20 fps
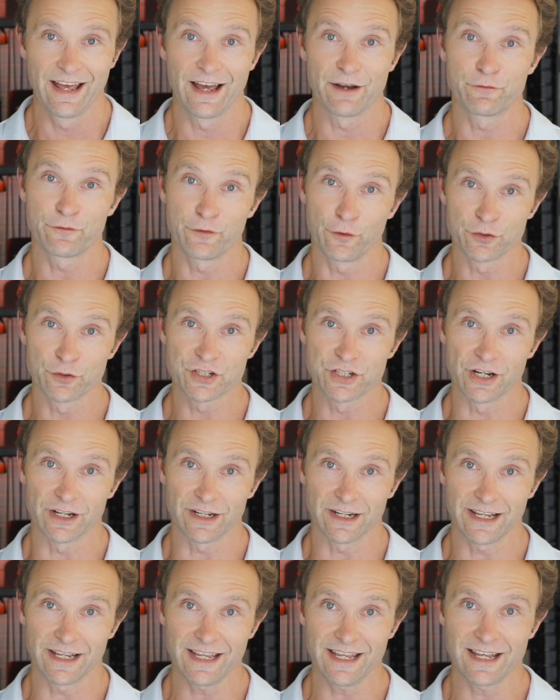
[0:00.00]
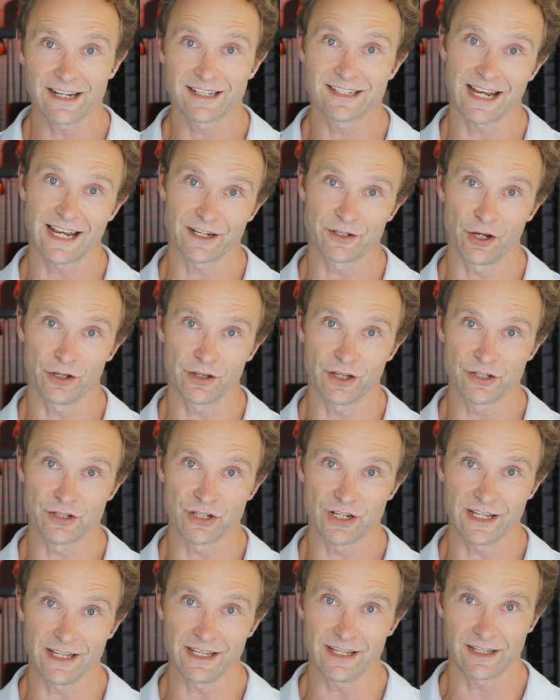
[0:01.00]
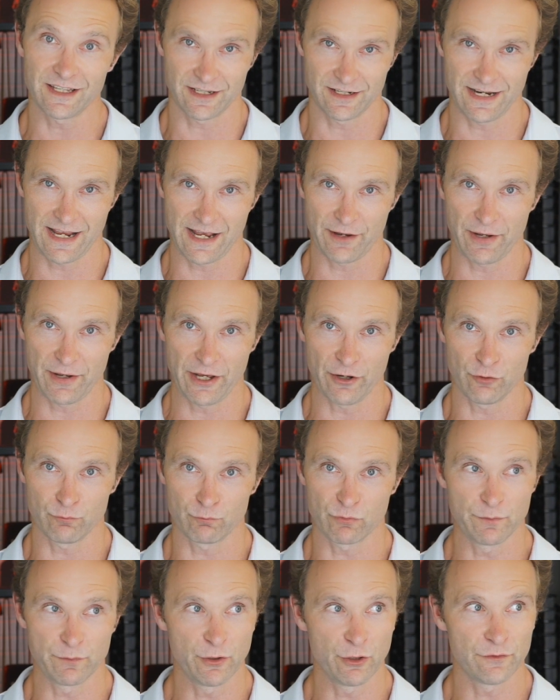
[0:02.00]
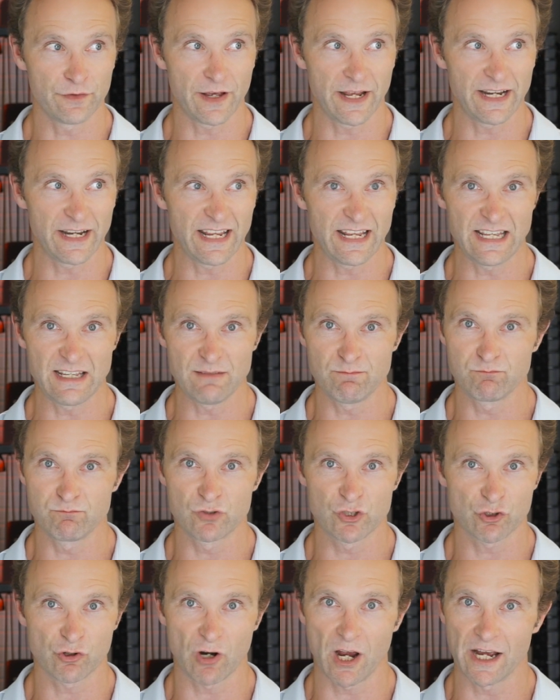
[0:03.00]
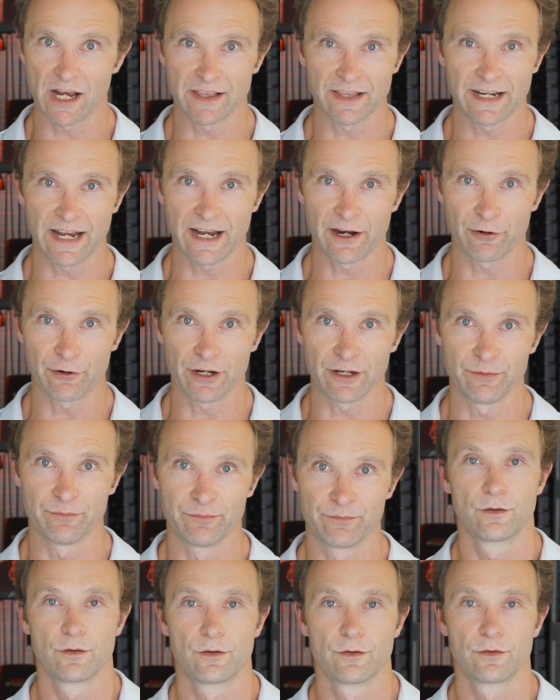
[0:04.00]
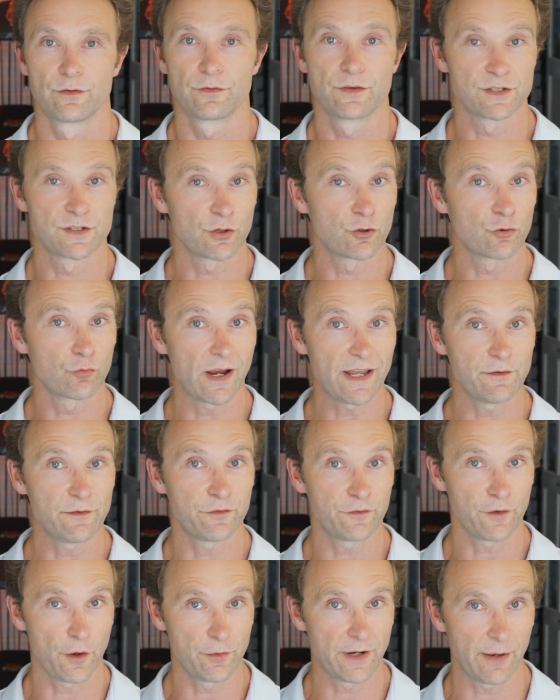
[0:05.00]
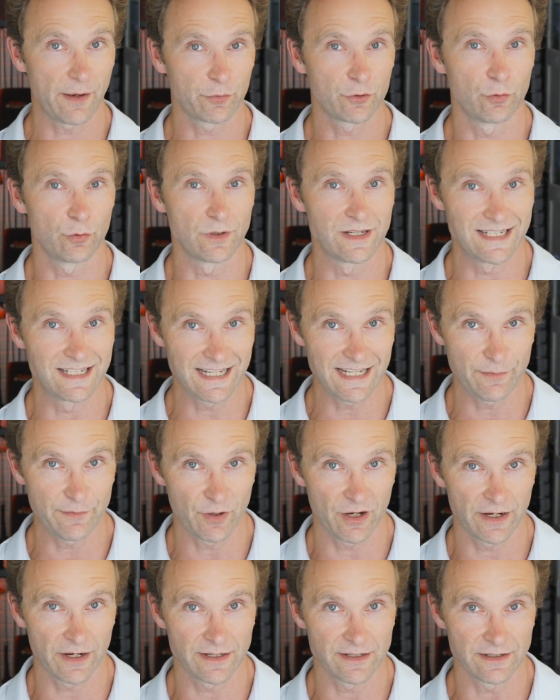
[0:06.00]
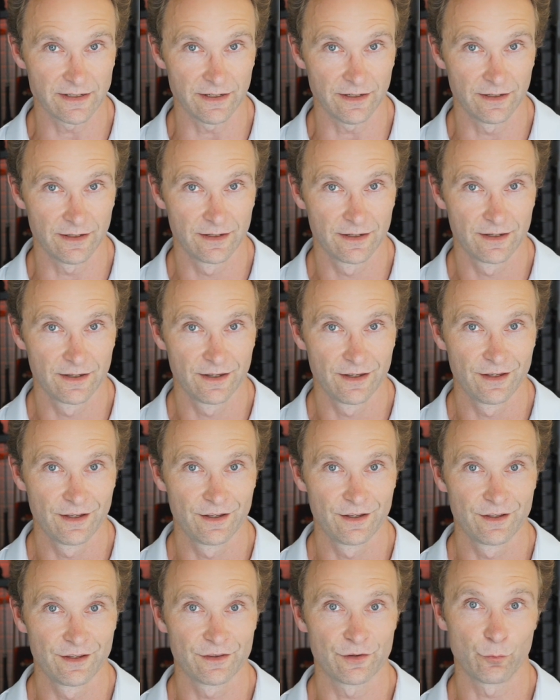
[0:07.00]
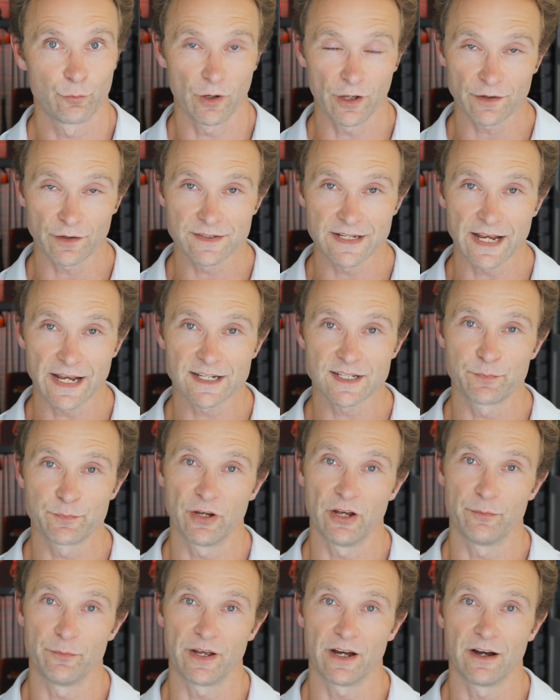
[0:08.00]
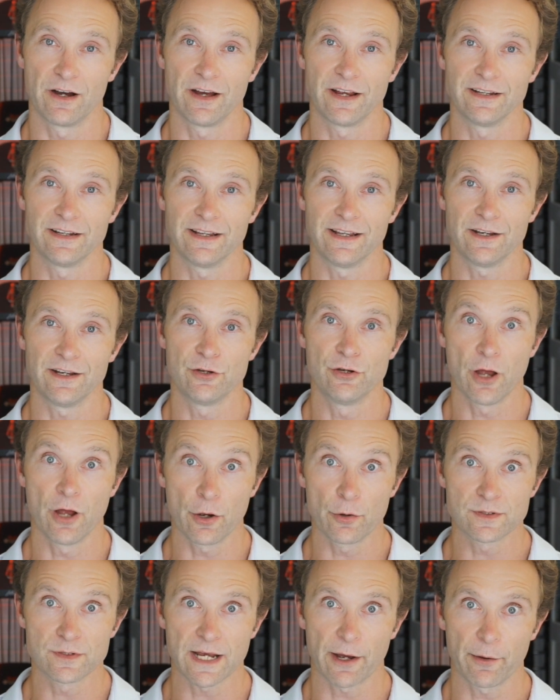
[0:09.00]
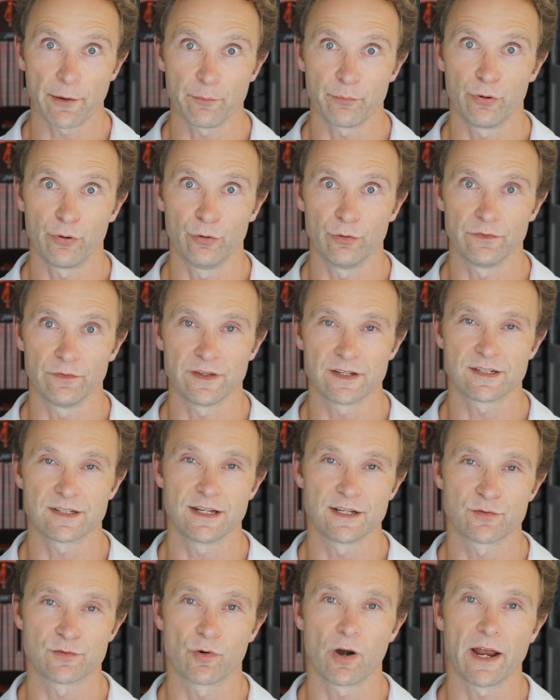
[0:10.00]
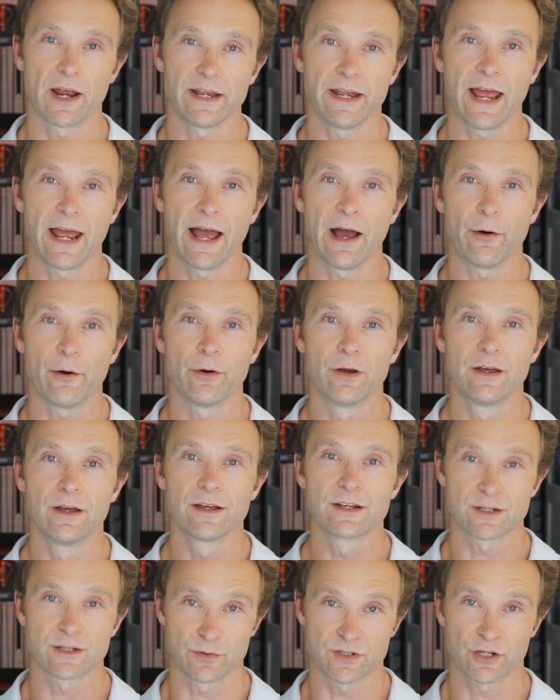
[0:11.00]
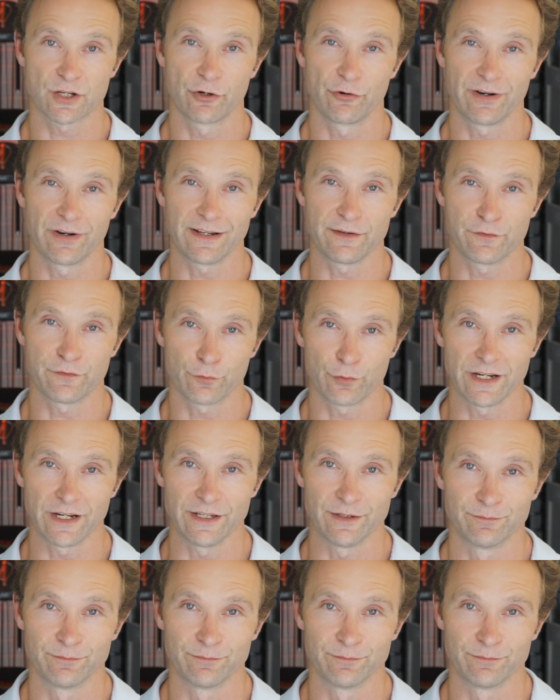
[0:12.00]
Unfortunately, technology can now help remove any trial and error. There's a great phone app called D-Minder. The world's expert behind it knows how important this is right now, so it's currently free.